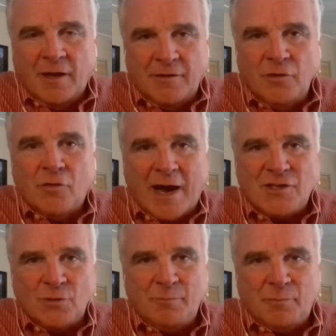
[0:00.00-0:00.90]
A new
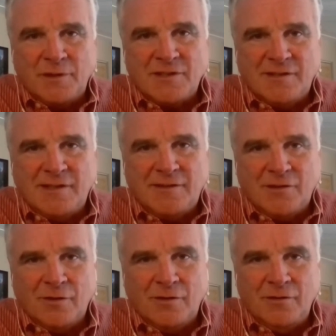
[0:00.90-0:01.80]
graduate puts that
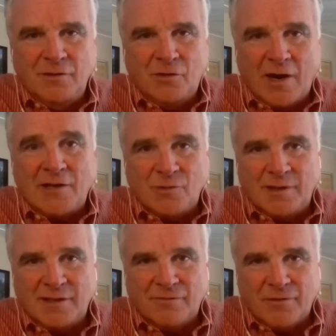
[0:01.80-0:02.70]
they're a new
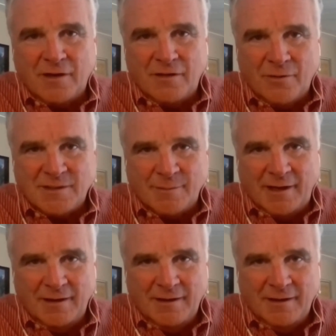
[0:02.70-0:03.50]
graduate at the front of their resume.